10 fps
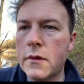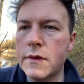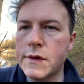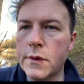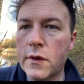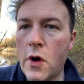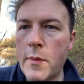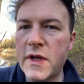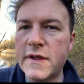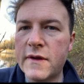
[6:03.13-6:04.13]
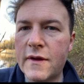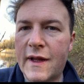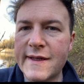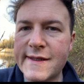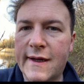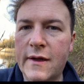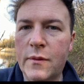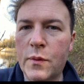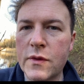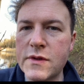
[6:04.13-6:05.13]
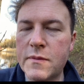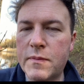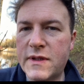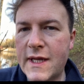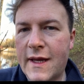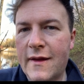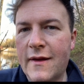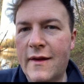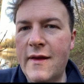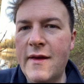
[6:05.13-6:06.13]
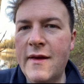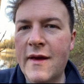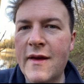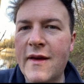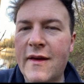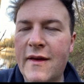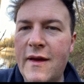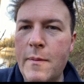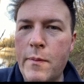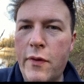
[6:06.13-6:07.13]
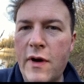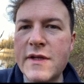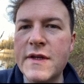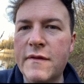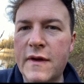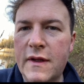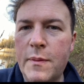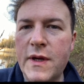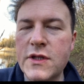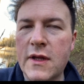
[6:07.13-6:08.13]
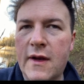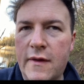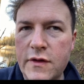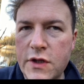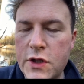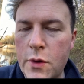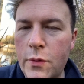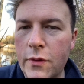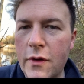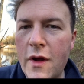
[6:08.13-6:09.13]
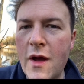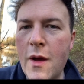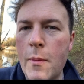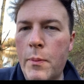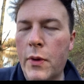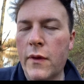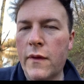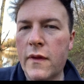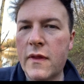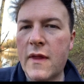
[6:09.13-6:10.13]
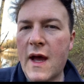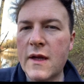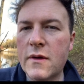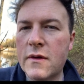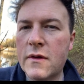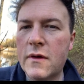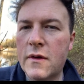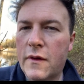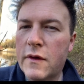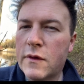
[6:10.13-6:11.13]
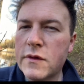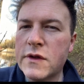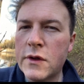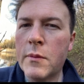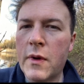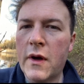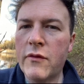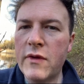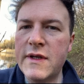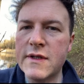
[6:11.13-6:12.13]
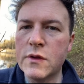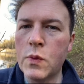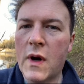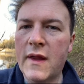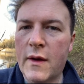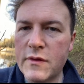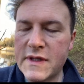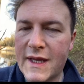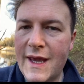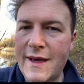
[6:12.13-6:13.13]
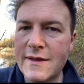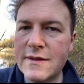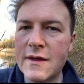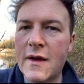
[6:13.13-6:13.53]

So the comet last night wasn't particularly impressive in the picture that I've just shown, but there was a number of reasons why that was the case.